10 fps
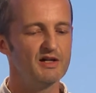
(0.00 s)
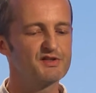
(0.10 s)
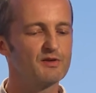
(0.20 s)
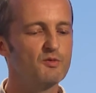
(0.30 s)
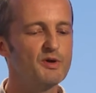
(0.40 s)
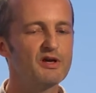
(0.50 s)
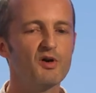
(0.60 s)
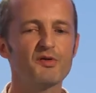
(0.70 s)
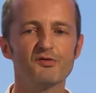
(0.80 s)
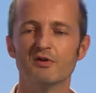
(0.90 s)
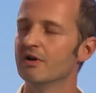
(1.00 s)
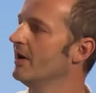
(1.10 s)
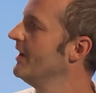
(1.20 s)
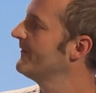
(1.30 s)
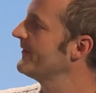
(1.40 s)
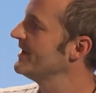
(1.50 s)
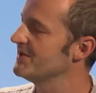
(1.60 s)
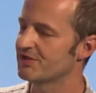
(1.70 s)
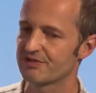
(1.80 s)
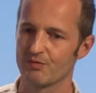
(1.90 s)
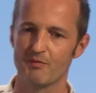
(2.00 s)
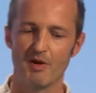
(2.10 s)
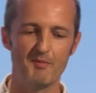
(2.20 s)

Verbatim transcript: And so we go through a, a phase when